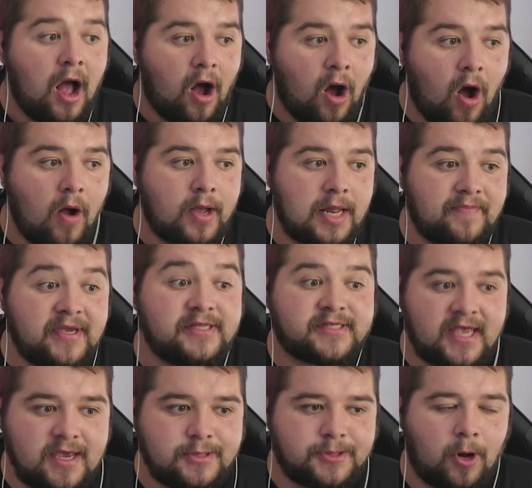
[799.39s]
are going to be
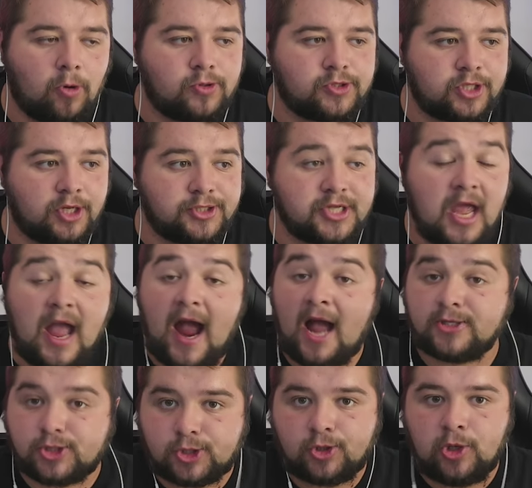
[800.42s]
defaulted
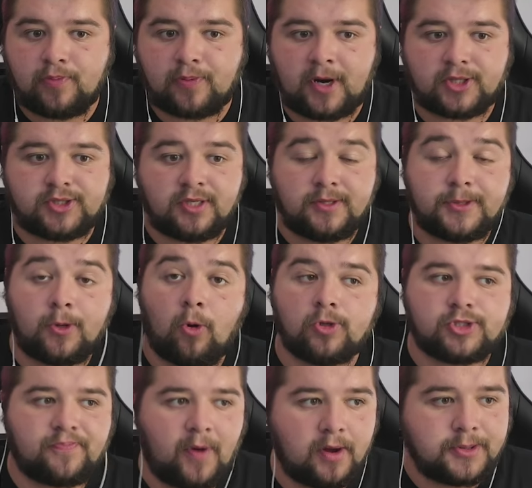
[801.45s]
as two pressing
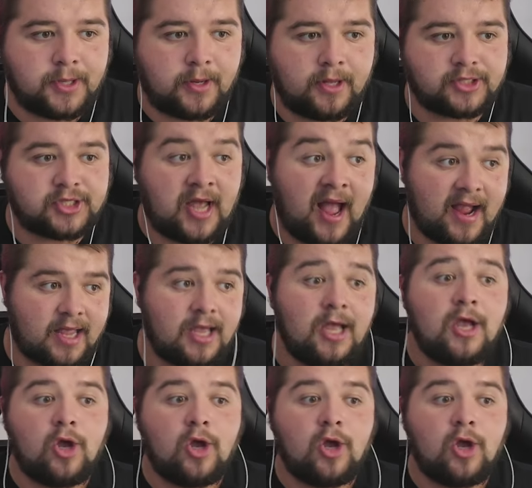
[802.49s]
forwards, both on attack,